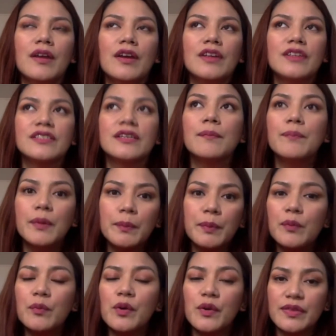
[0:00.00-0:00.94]
some
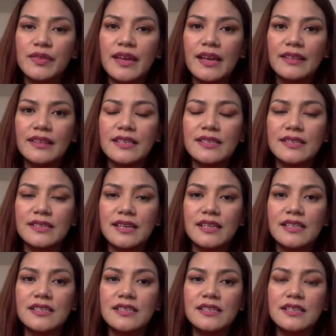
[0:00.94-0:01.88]
people would think that
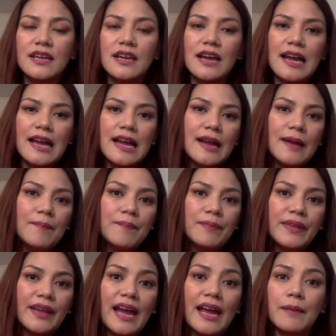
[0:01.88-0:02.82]
since I'm
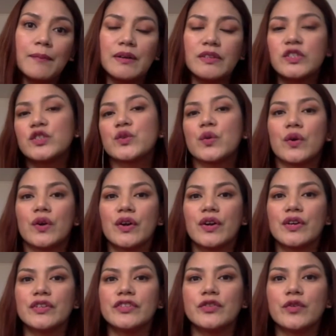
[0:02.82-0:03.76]

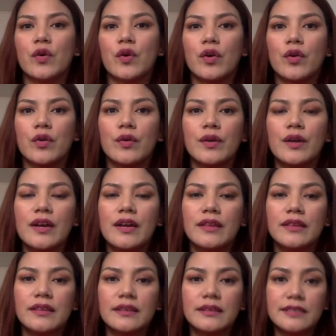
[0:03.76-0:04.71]
outsourced or
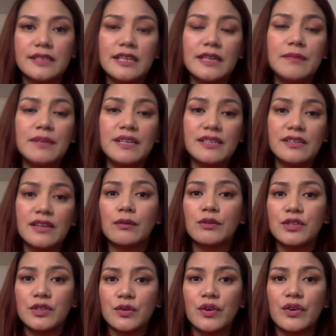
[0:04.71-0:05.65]
the team is
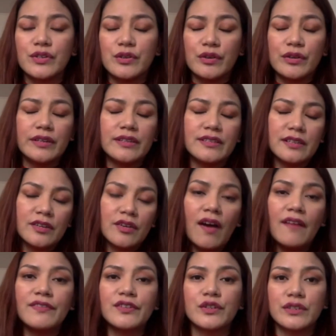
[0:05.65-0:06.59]
outsourced or it's an
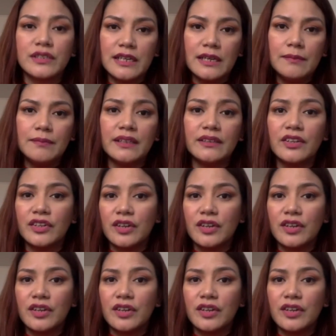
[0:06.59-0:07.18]
offshore team that they're